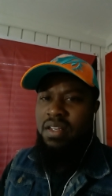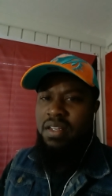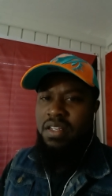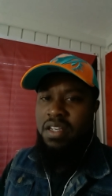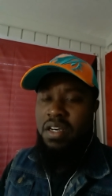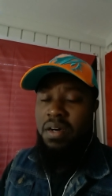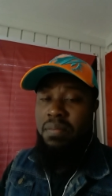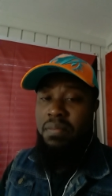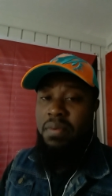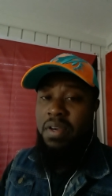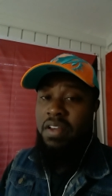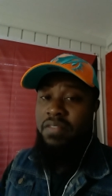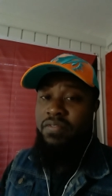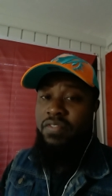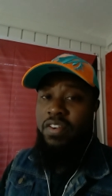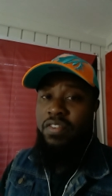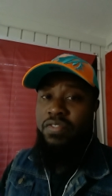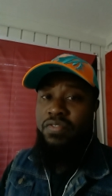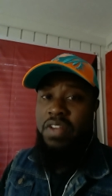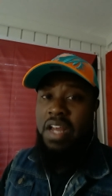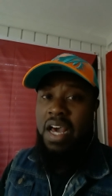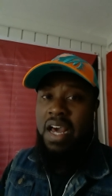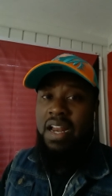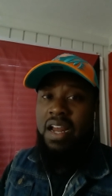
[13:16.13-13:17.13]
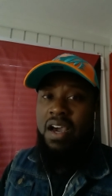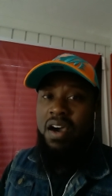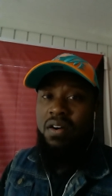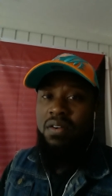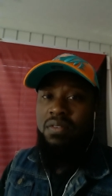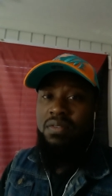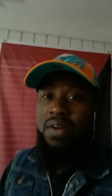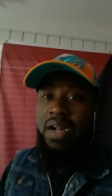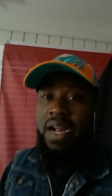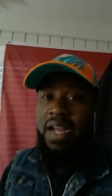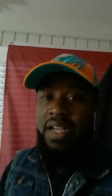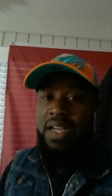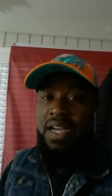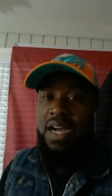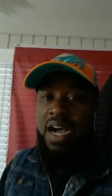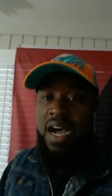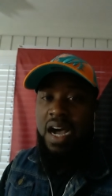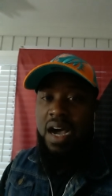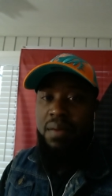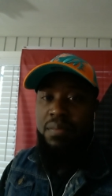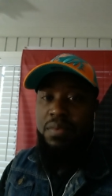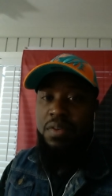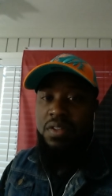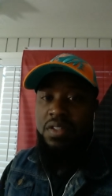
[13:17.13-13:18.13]
if not outright
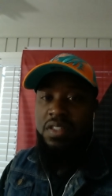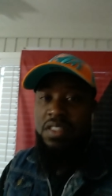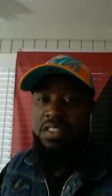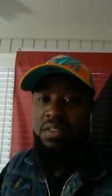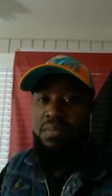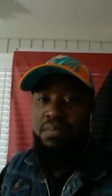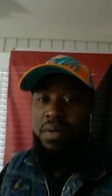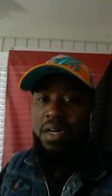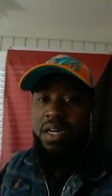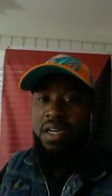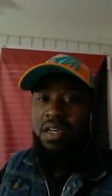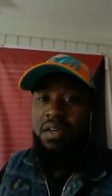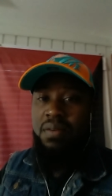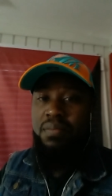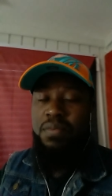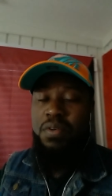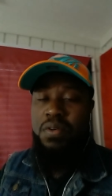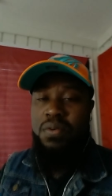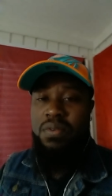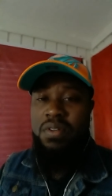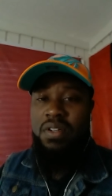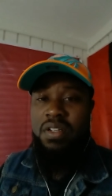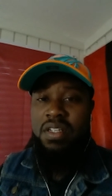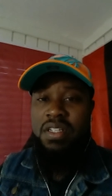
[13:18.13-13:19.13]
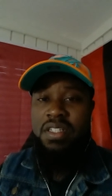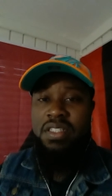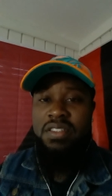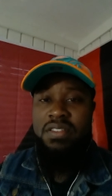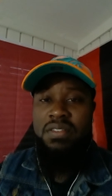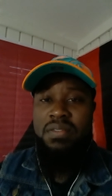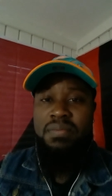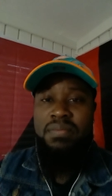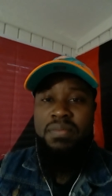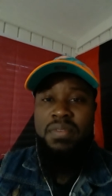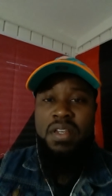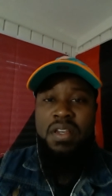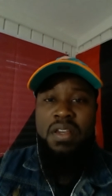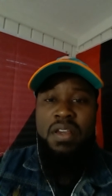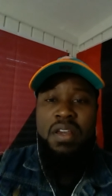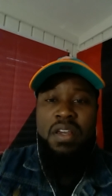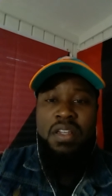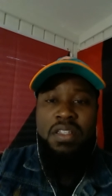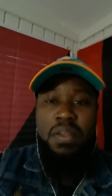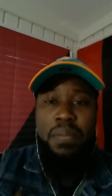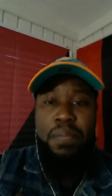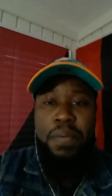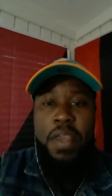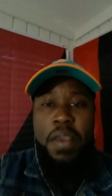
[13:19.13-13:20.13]
communism, but communalism.
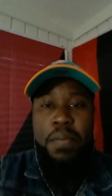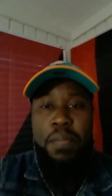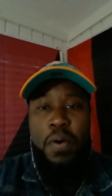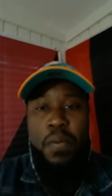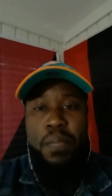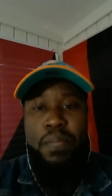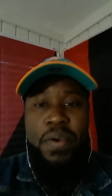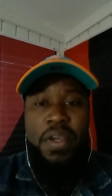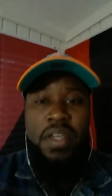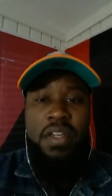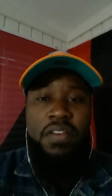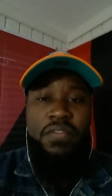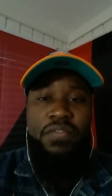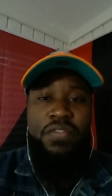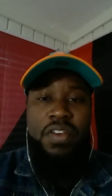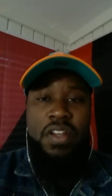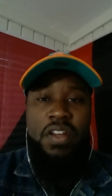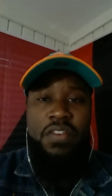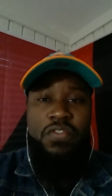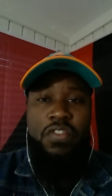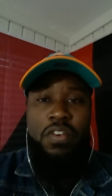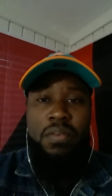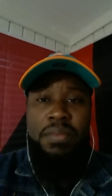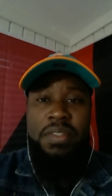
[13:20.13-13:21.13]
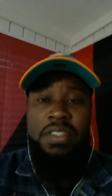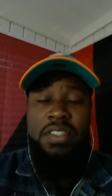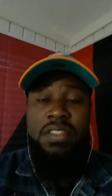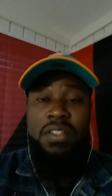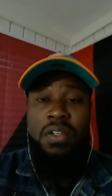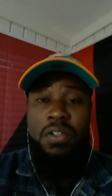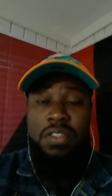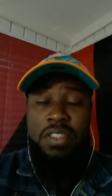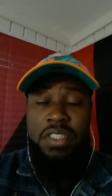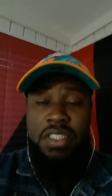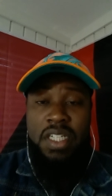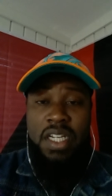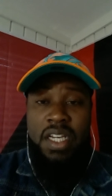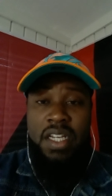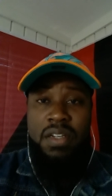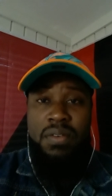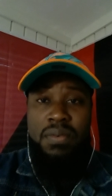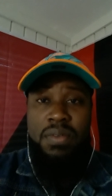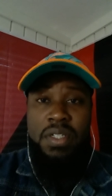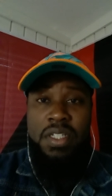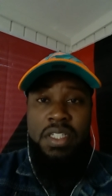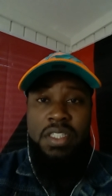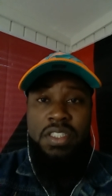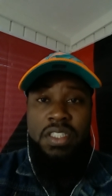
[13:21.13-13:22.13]
The people benefited from associating
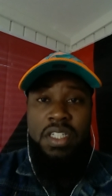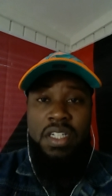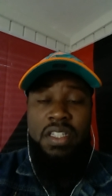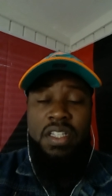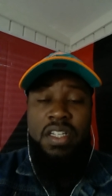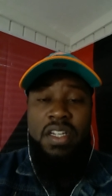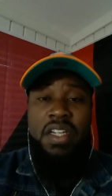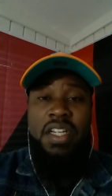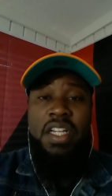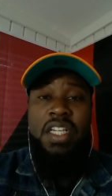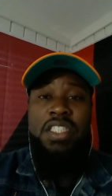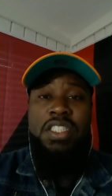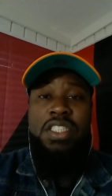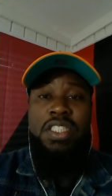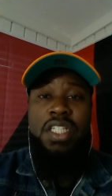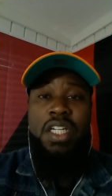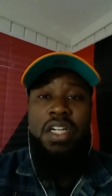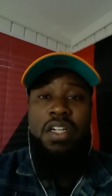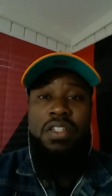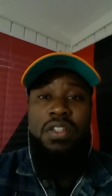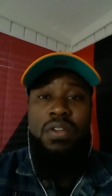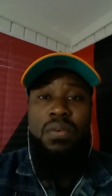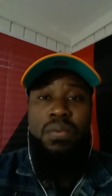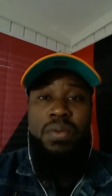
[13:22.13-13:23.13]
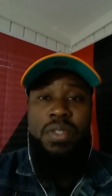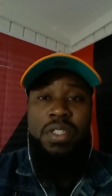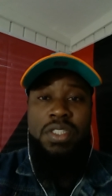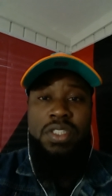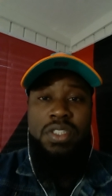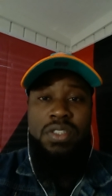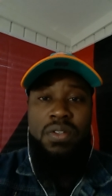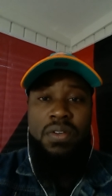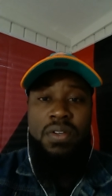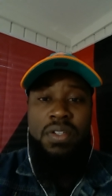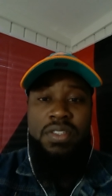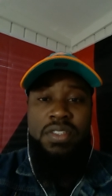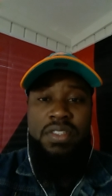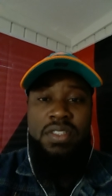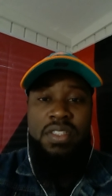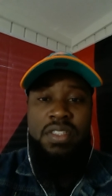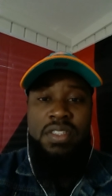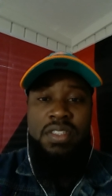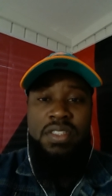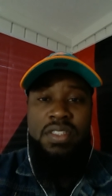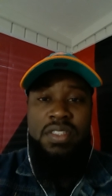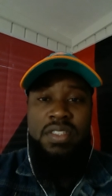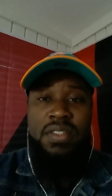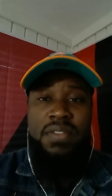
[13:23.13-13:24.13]
with each other and they shared the
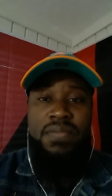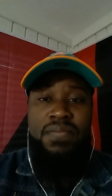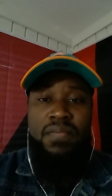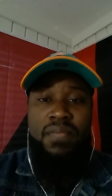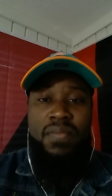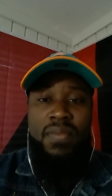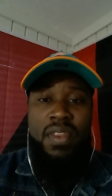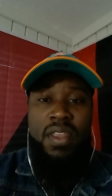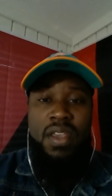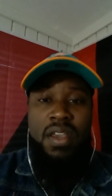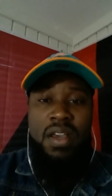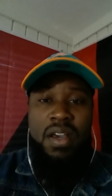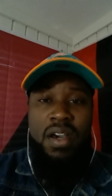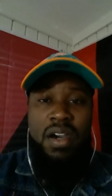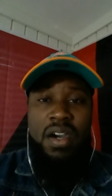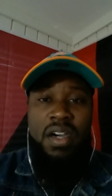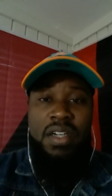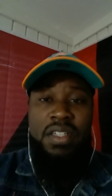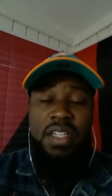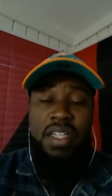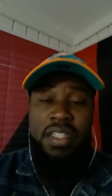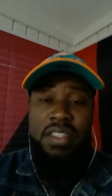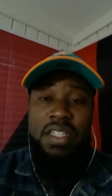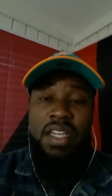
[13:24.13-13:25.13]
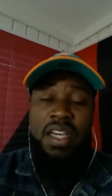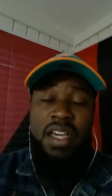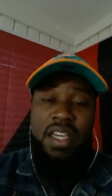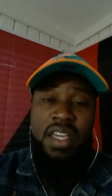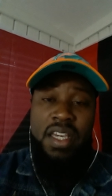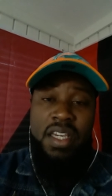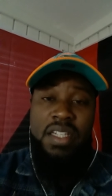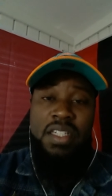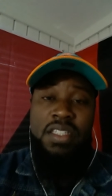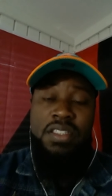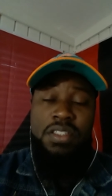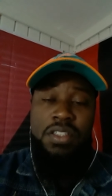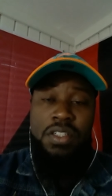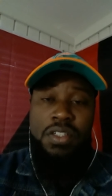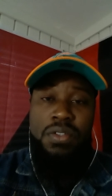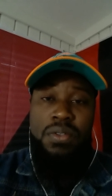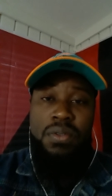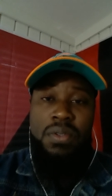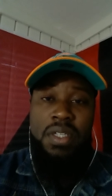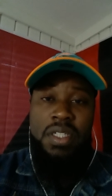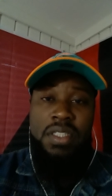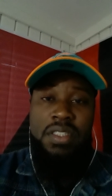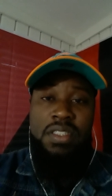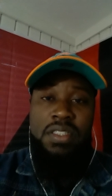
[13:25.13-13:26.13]
resources. Uh, and again, until
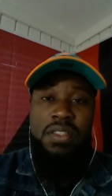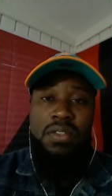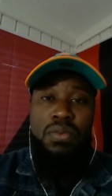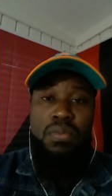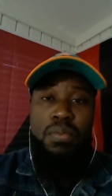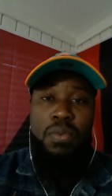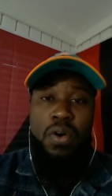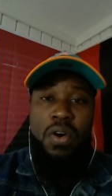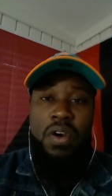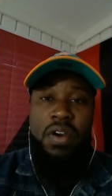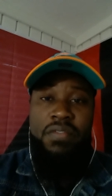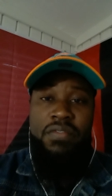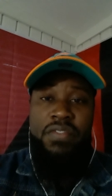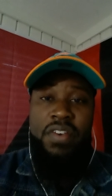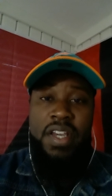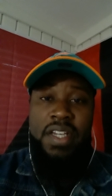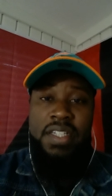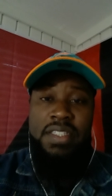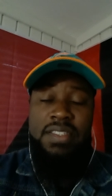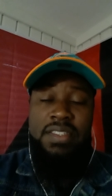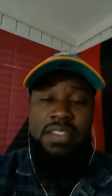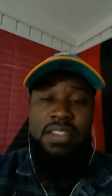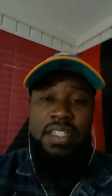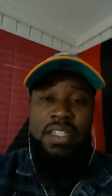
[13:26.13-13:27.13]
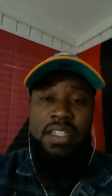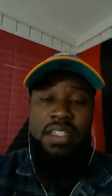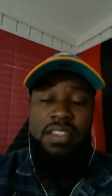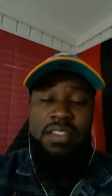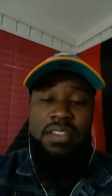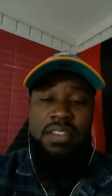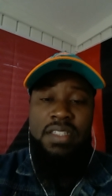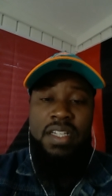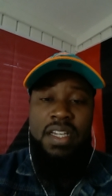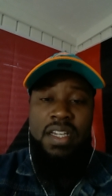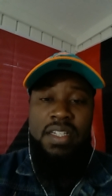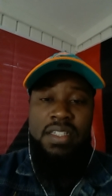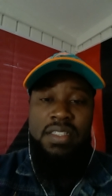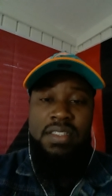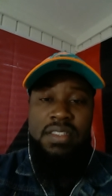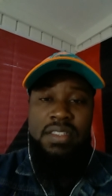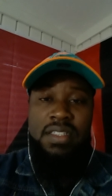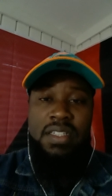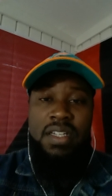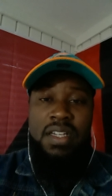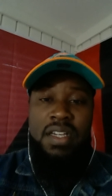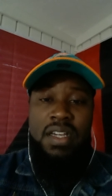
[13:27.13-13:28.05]
you get to more advanced city states